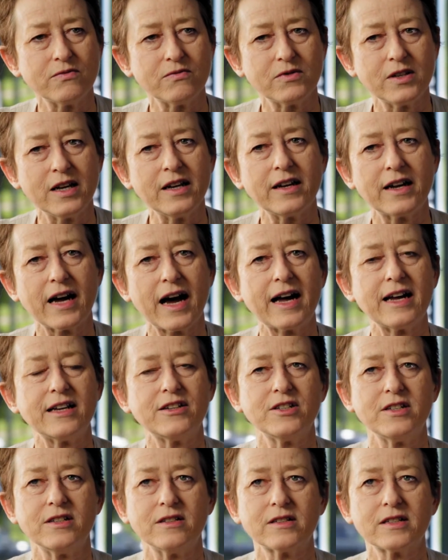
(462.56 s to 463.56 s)

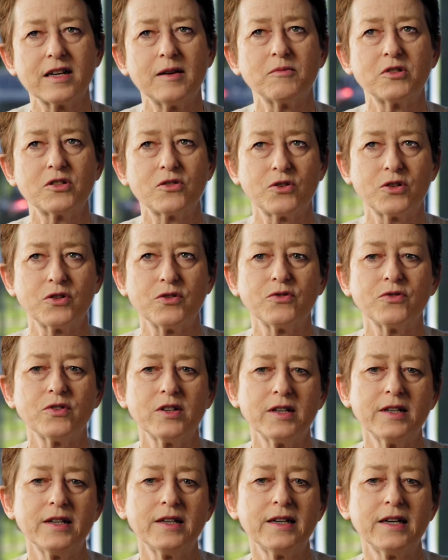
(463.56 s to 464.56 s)
engage in some sort of
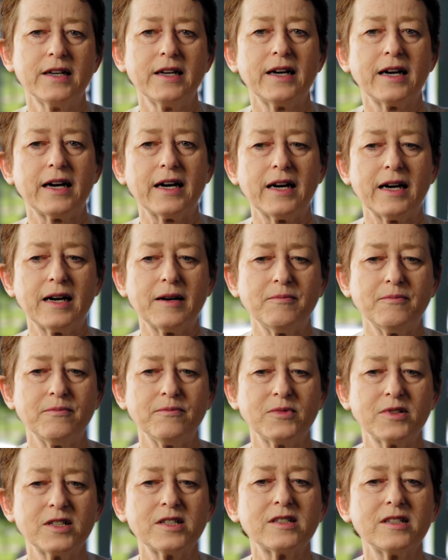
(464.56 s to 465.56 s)

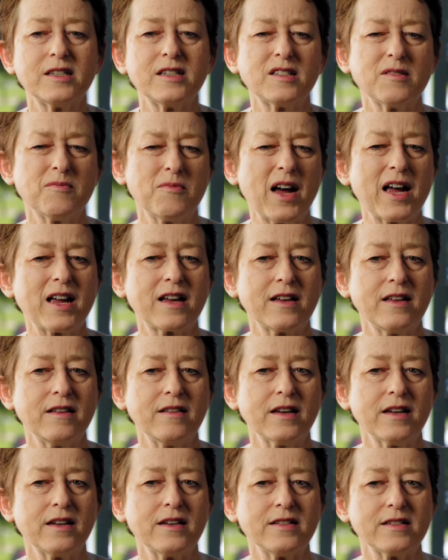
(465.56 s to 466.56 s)
decision making
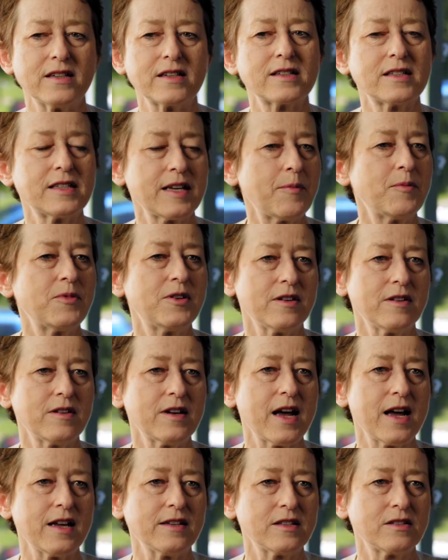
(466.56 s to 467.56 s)
that is accepted
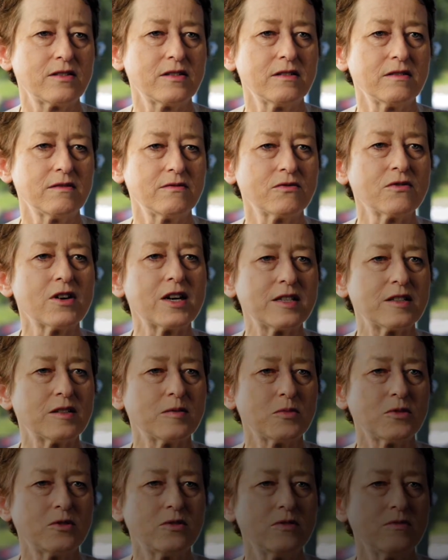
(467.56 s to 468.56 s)
as
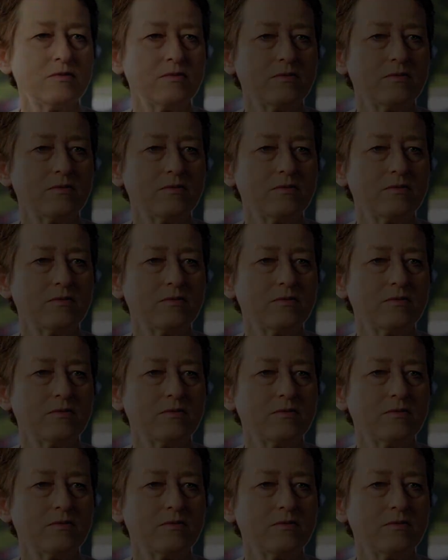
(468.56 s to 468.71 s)
reasonable.